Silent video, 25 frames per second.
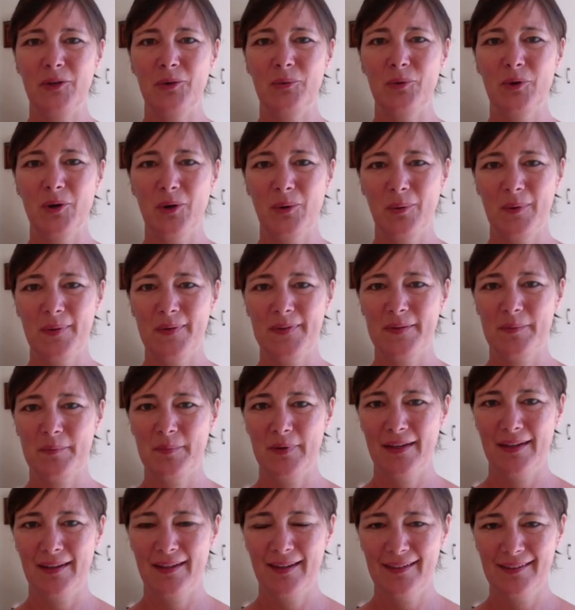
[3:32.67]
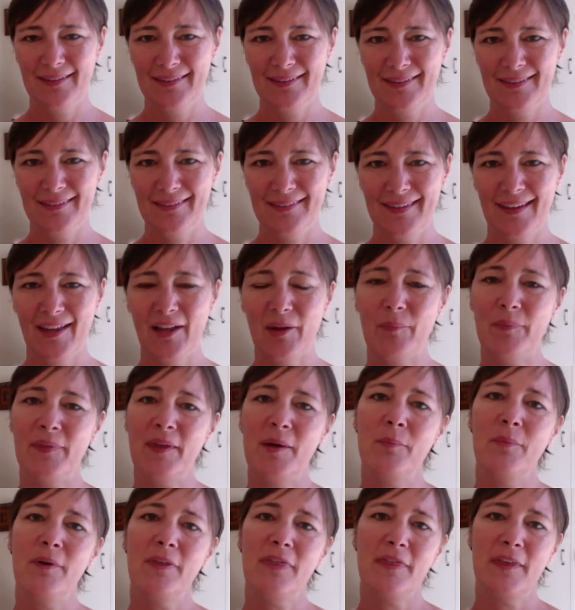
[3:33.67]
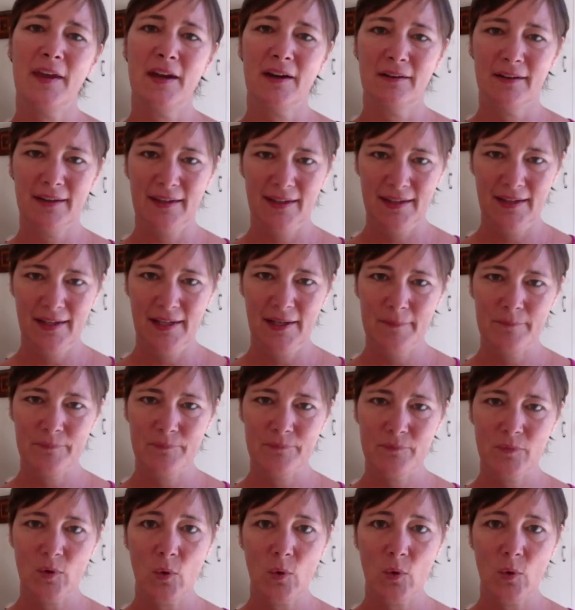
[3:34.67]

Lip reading: you work with somebody else to help them with their healing,